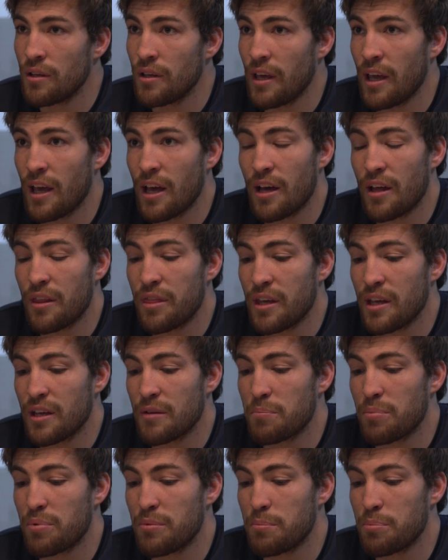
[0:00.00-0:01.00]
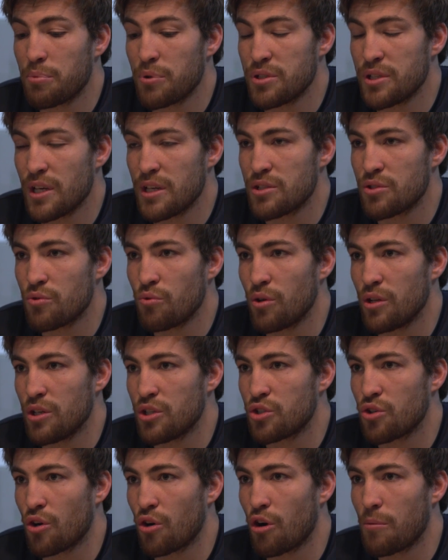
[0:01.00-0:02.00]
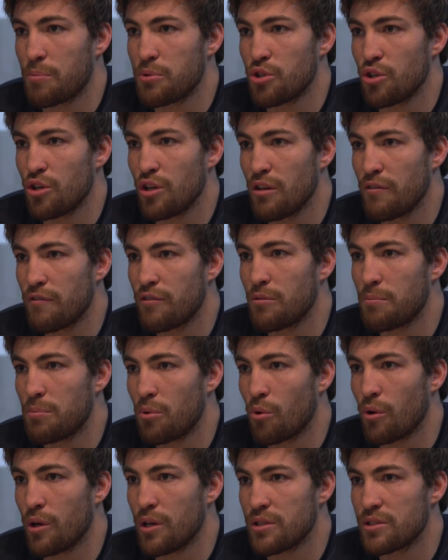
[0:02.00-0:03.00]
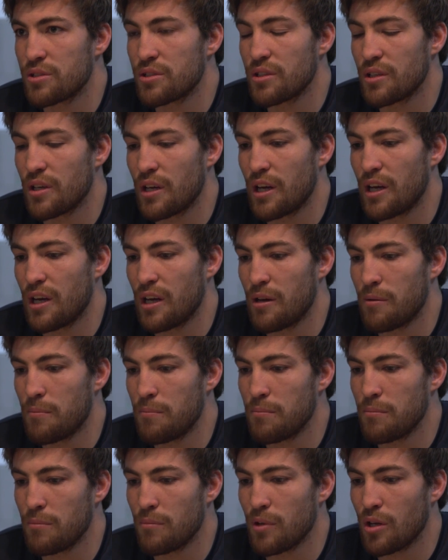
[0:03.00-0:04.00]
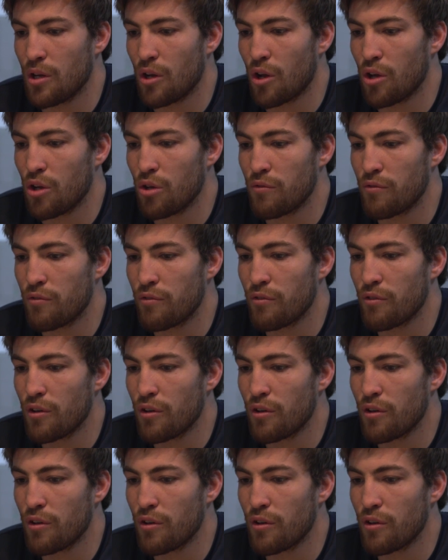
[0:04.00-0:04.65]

Yeah, I think it presents a really strong opportunity for the boys. Um, you know, you've